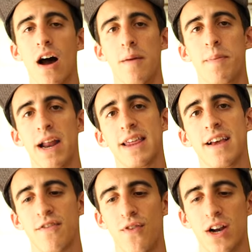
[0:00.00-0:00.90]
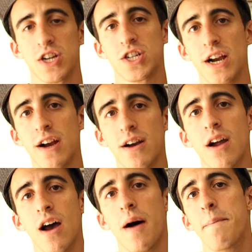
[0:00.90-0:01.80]
uh, but I think it's fun to
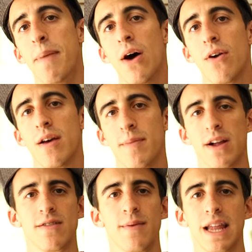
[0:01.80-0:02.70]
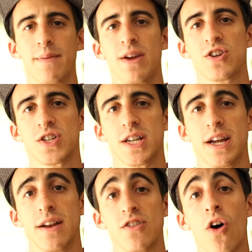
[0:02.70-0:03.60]
share about it, about something that I'm interested in.